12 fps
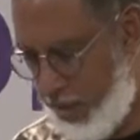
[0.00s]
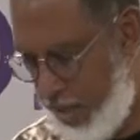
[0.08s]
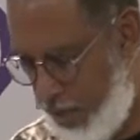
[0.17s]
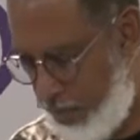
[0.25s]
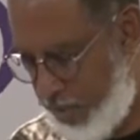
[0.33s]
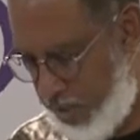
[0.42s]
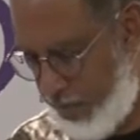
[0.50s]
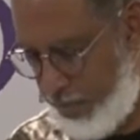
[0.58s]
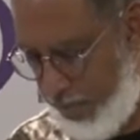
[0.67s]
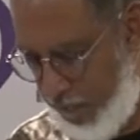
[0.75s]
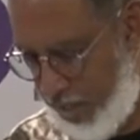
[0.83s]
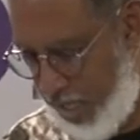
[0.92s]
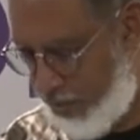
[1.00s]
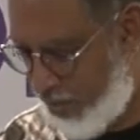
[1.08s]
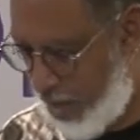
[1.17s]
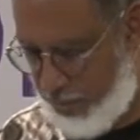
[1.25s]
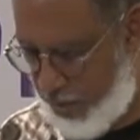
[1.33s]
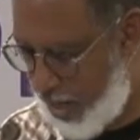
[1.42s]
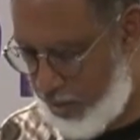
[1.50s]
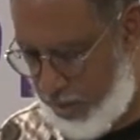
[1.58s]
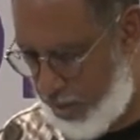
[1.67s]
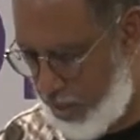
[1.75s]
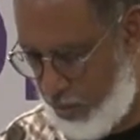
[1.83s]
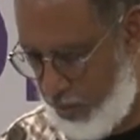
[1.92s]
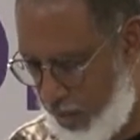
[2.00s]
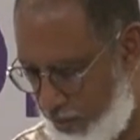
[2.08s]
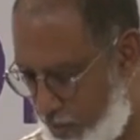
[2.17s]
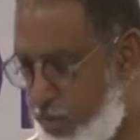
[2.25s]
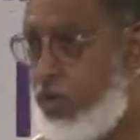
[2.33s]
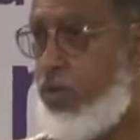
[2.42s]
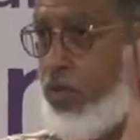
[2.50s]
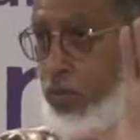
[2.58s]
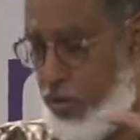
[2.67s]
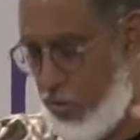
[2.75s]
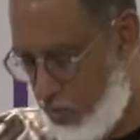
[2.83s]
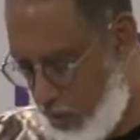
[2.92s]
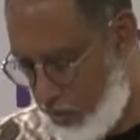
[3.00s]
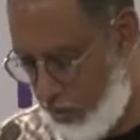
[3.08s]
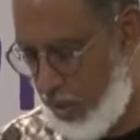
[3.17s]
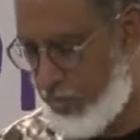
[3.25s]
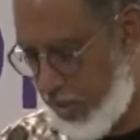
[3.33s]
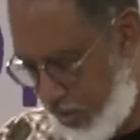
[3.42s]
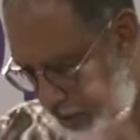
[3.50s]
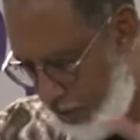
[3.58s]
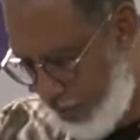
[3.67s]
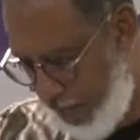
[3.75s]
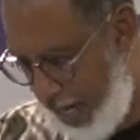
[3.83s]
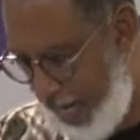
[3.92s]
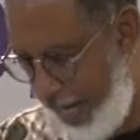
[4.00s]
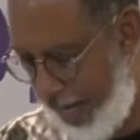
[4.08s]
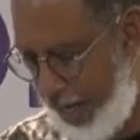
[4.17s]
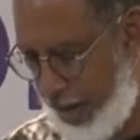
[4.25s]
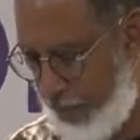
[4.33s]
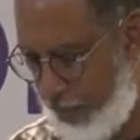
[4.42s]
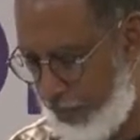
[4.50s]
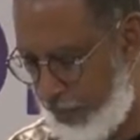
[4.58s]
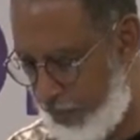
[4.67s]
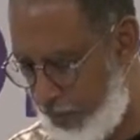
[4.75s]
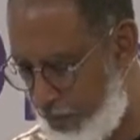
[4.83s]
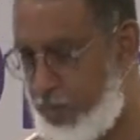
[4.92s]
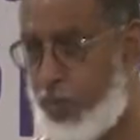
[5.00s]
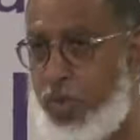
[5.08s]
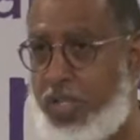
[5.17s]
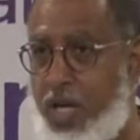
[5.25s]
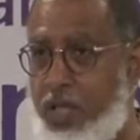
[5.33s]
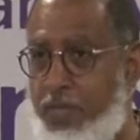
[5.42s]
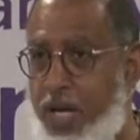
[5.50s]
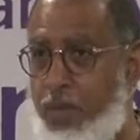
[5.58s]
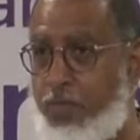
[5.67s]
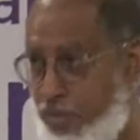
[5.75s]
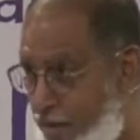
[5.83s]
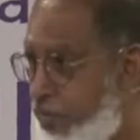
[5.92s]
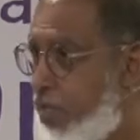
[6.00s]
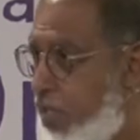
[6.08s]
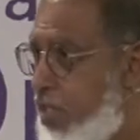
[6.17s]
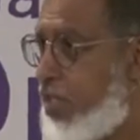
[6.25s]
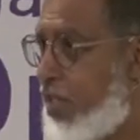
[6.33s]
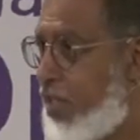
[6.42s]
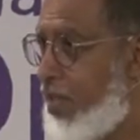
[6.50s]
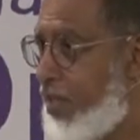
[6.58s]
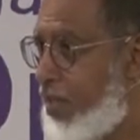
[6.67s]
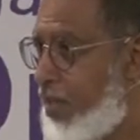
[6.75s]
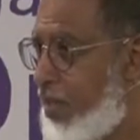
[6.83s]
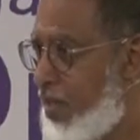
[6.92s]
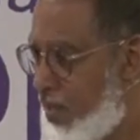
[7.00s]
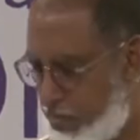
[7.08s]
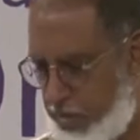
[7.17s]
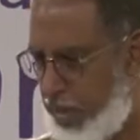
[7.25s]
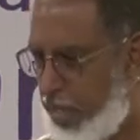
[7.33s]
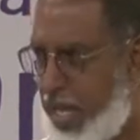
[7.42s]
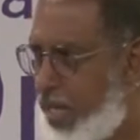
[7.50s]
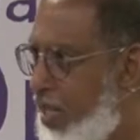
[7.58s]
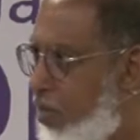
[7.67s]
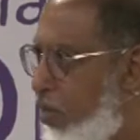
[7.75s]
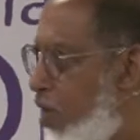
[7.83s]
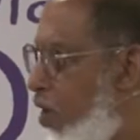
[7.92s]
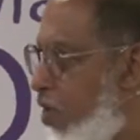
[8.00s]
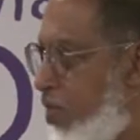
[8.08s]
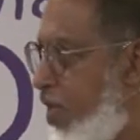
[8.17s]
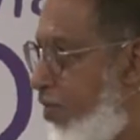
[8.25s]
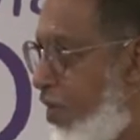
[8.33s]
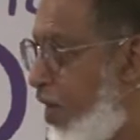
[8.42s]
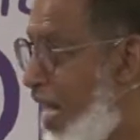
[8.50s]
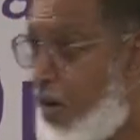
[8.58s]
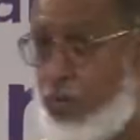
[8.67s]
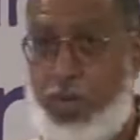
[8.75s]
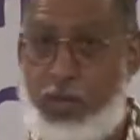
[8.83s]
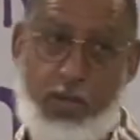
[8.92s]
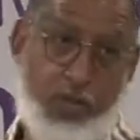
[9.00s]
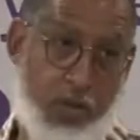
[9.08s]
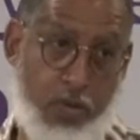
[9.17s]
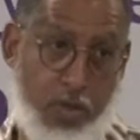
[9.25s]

to help separate us, I am trying to stay away from. You do what you want to do. I'm just saying where I am. Remember we talked about preferences? That ain't gonna cause me to fall out with you if you